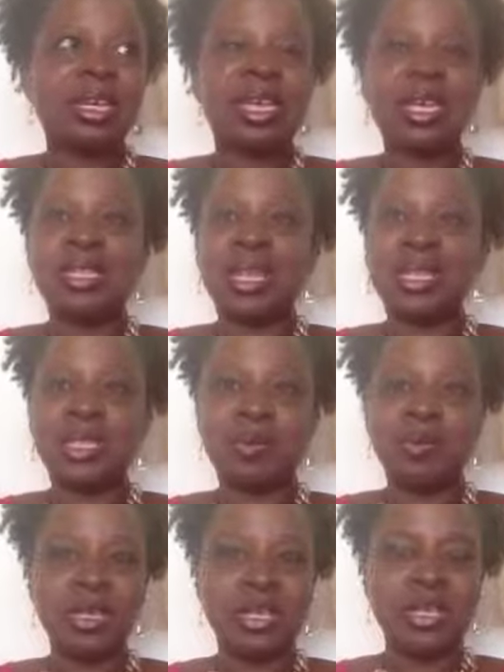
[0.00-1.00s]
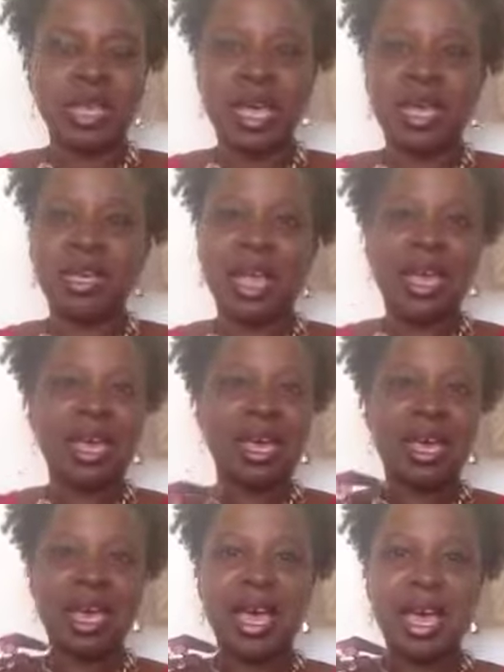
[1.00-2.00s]
In that speech,
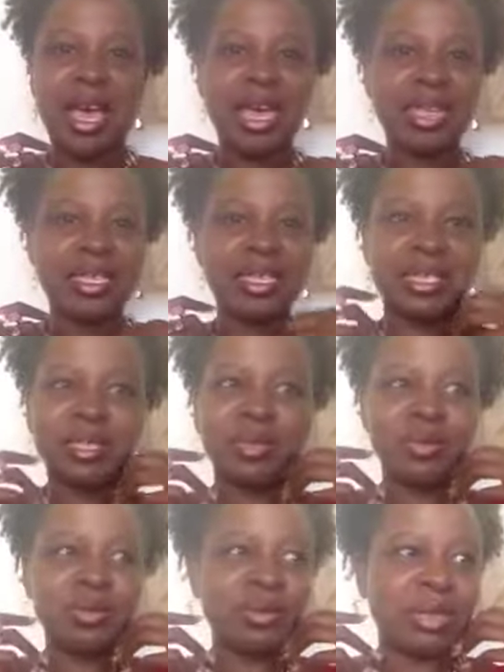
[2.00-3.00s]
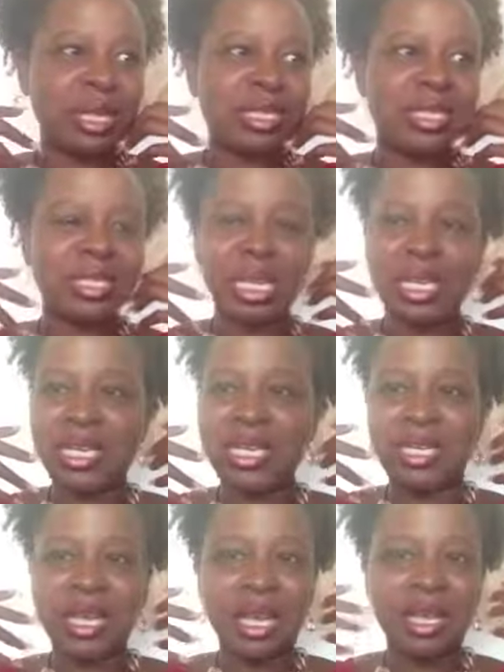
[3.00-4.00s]
I said
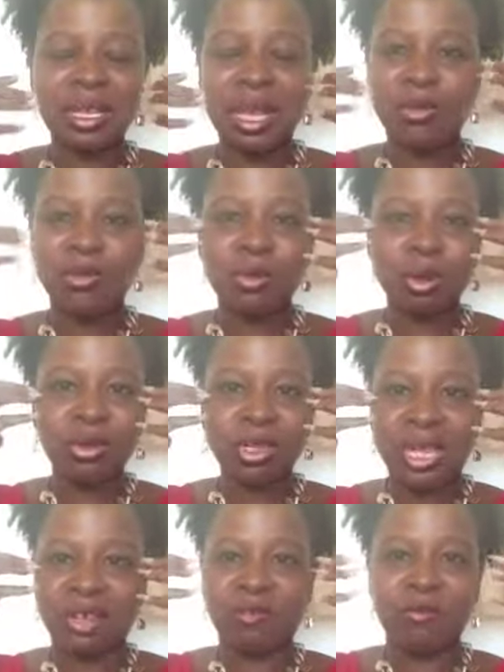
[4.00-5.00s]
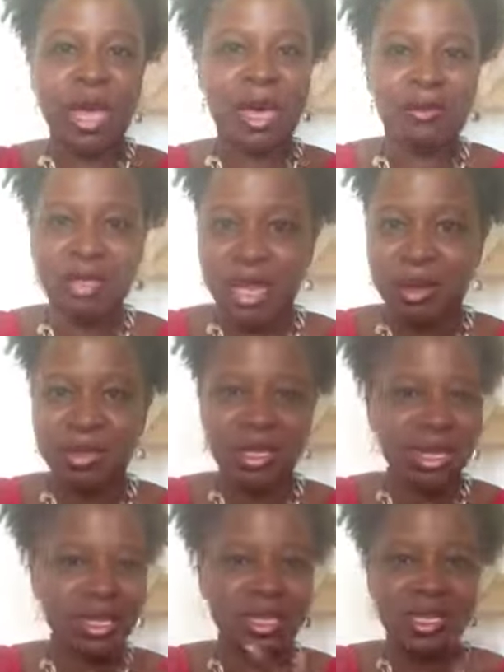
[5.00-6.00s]
it, I wrote it like 5 times and
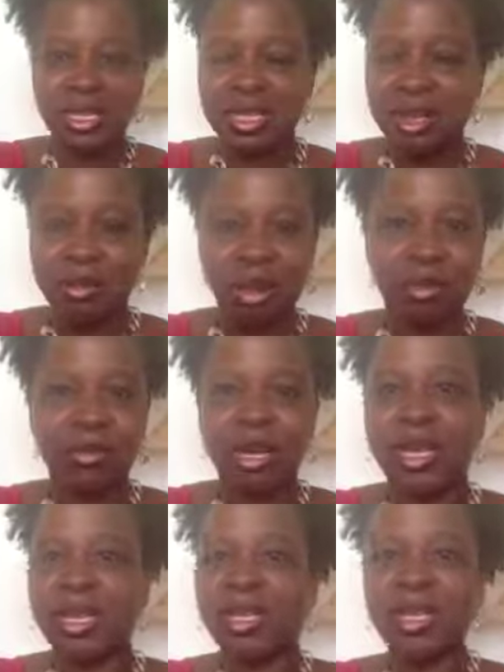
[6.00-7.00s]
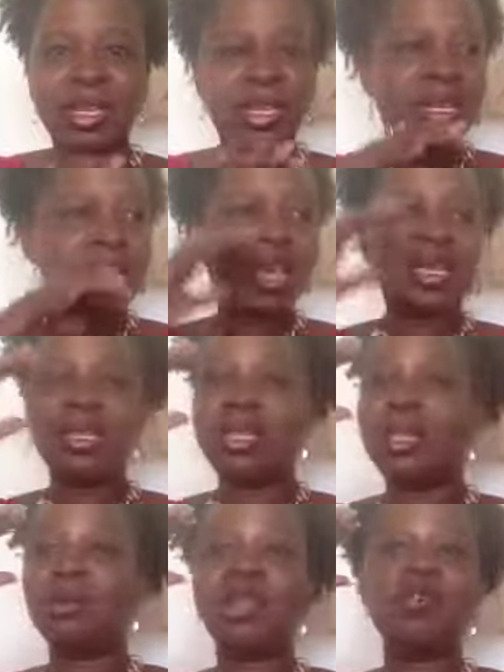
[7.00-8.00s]
it didn't come out right. And
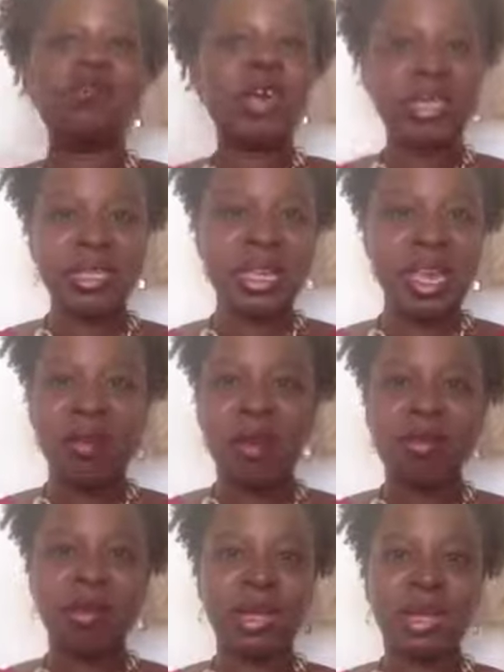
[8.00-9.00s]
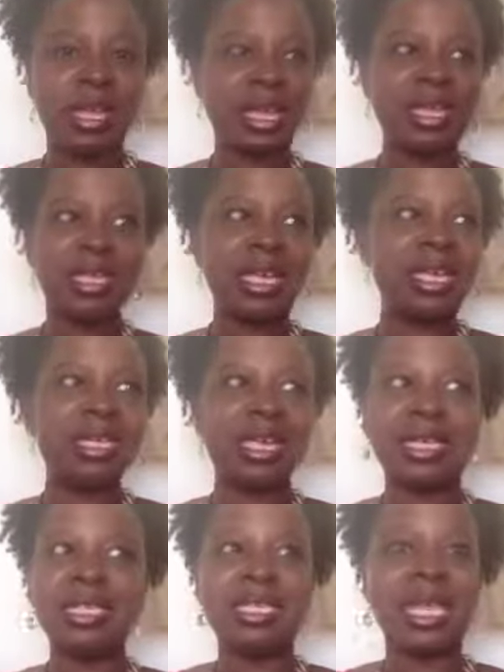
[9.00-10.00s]
then when it finally came out right, I like
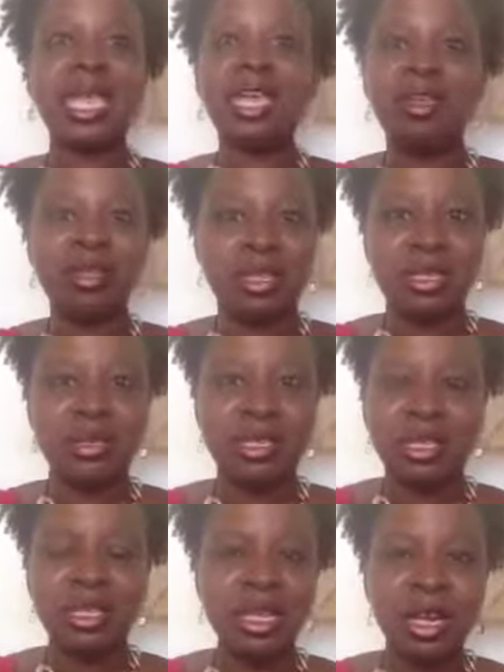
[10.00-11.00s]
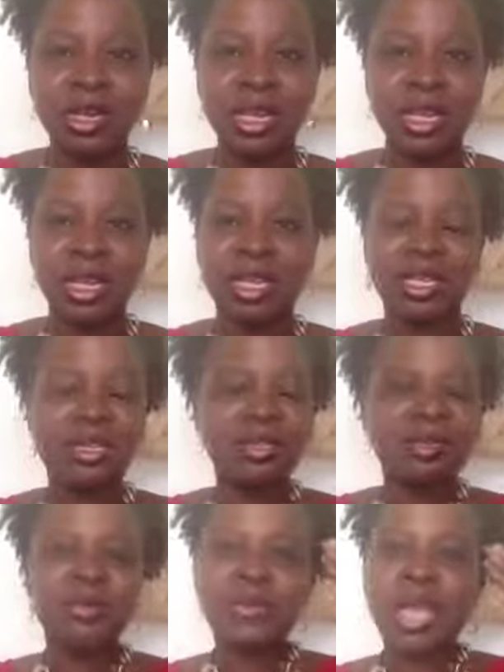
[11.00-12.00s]
a day to learn it, and
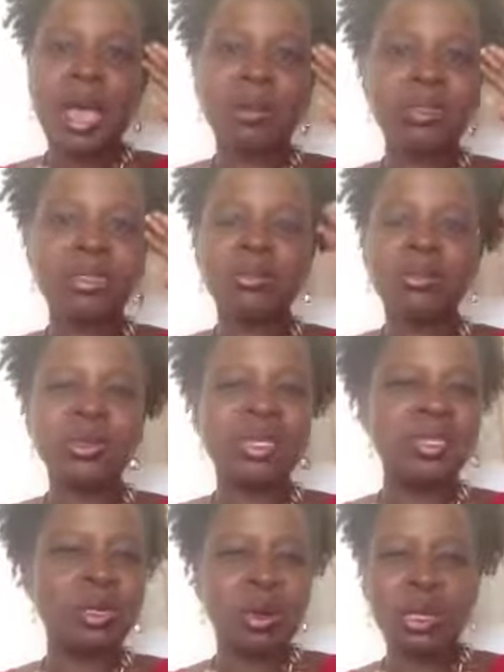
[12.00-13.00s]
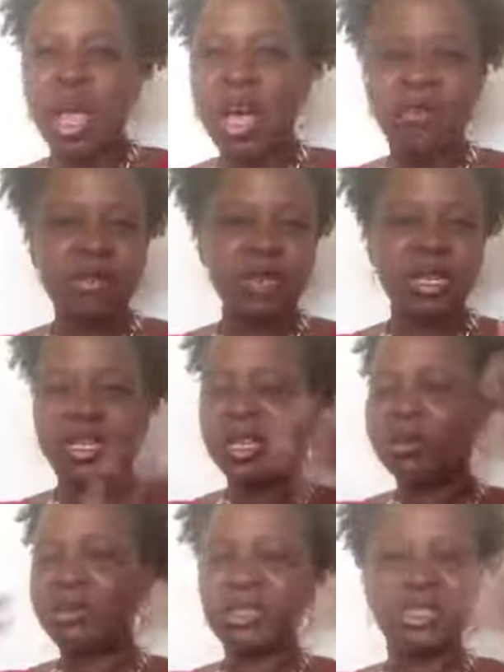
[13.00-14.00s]
I was really going off of it, and
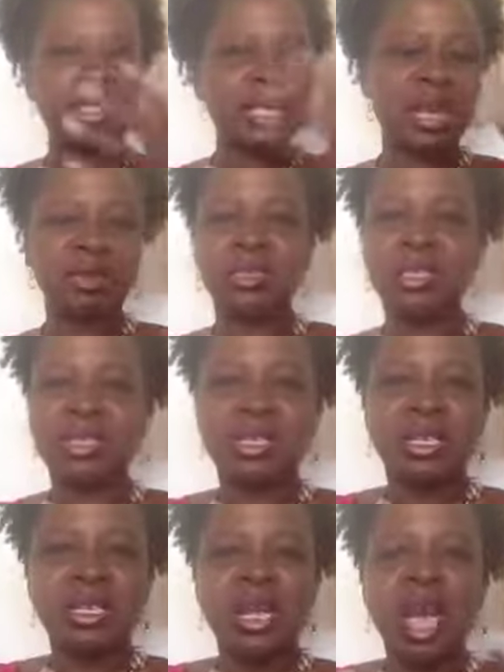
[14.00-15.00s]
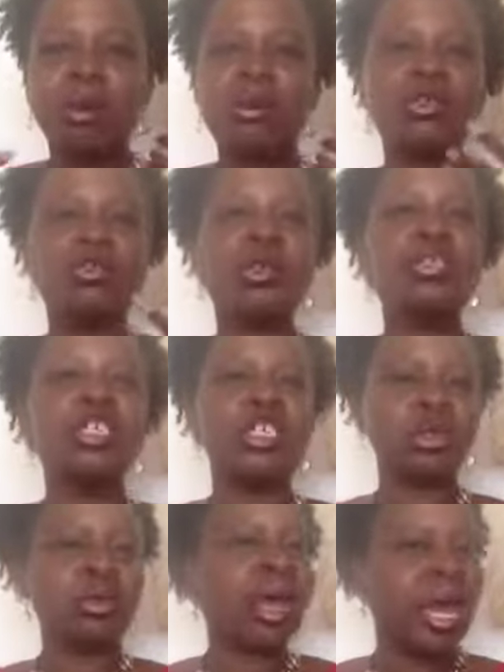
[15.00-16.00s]
it was just, I was really
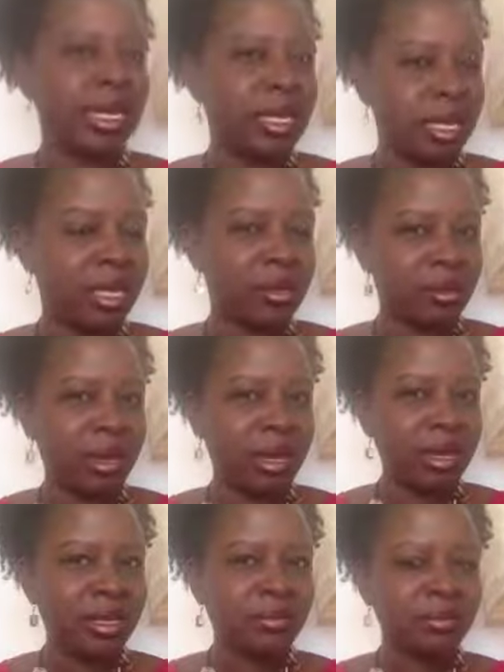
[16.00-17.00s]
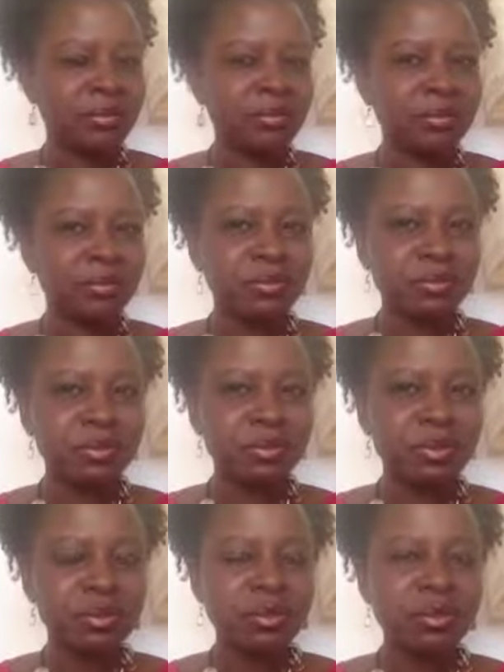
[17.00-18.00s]
trying, right,
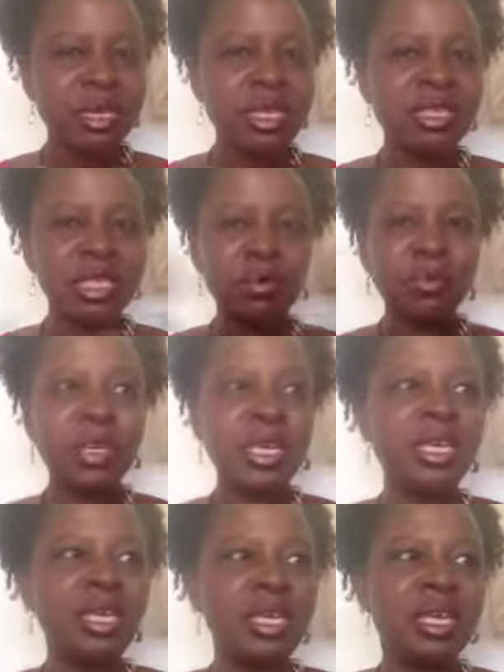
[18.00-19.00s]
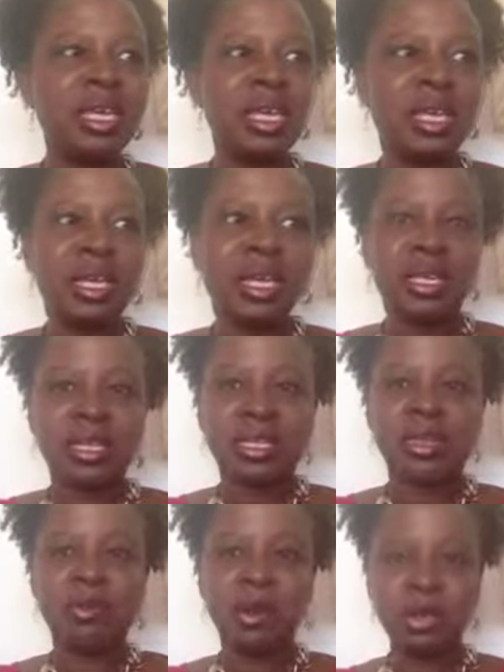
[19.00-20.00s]
to be
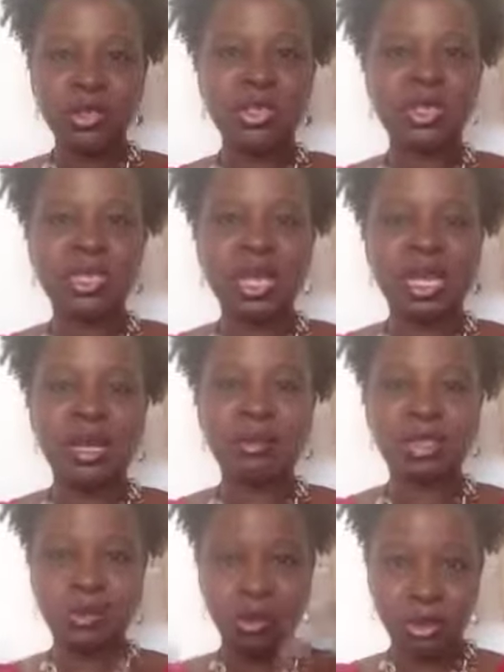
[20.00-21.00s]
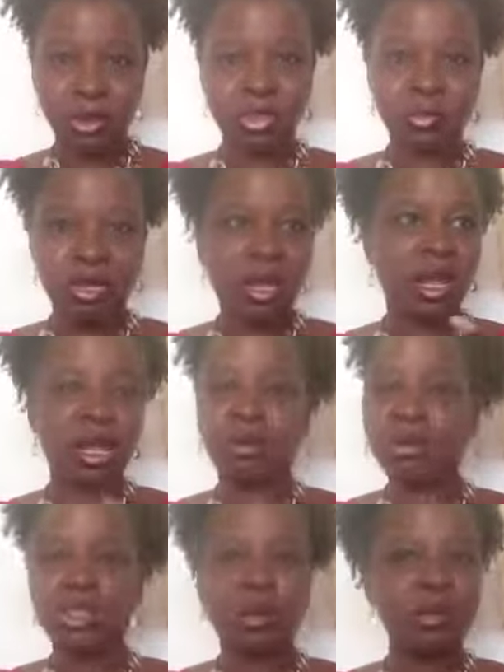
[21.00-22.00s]
the person that I'm supposed to be. And I
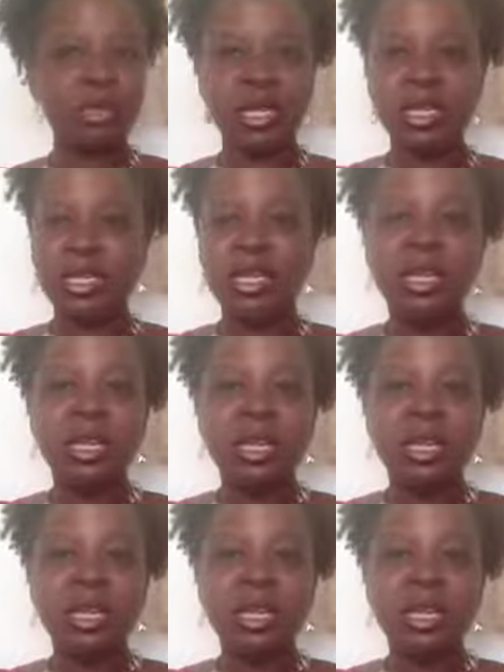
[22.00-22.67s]
was completely